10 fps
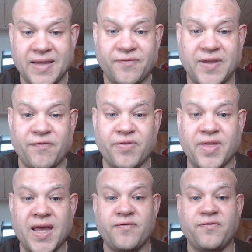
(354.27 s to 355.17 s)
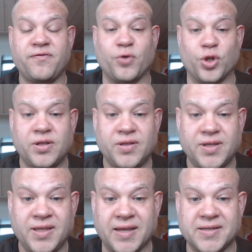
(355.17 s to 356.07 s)
that foot
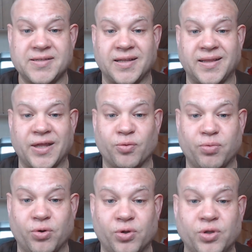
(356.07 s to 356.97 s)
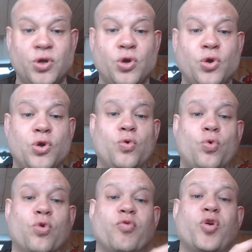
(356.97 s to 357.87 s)
kicks the letter ball
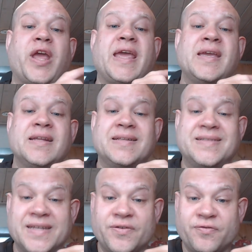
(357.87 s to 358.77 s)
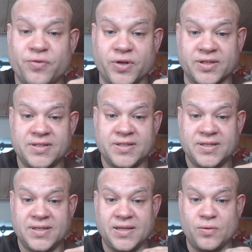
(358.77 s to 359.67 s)
over a different
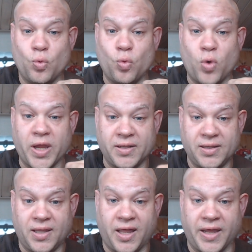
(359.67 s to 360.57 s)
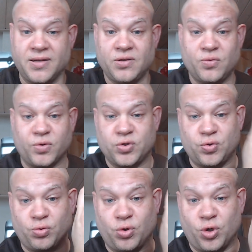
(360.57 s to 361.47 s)
white line with two
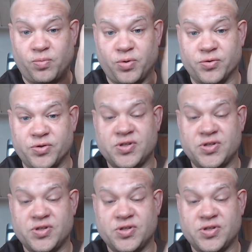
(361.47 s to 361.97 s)
goalposts,